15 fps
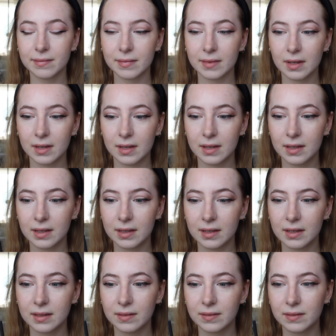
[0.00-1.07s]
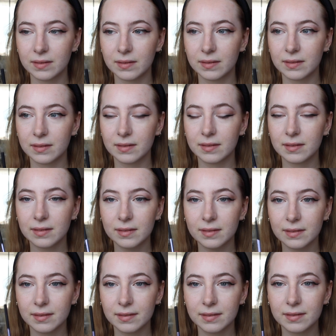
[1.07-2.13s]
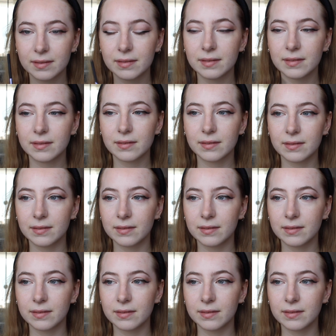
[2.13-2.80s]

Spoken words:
No one is speaking in this clip.